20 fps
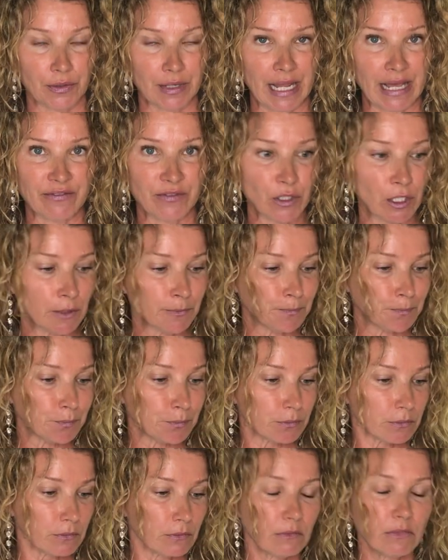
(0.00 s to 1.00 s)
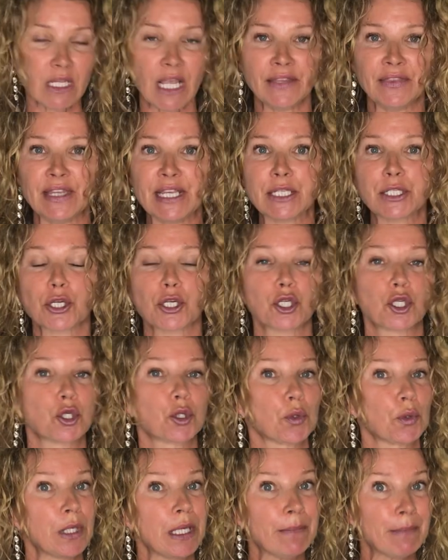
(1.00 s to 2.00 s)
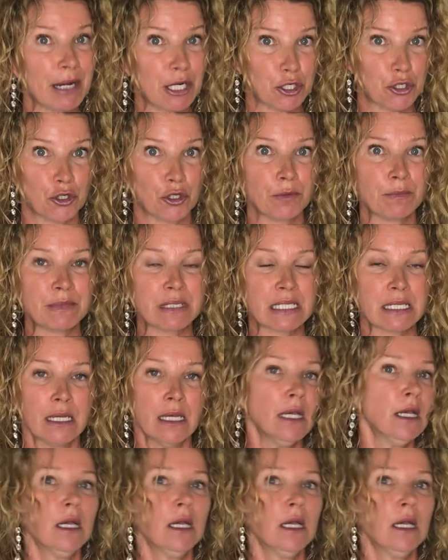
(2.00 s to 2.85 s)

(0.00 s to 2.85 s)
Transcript: level. These are tree mushrooms.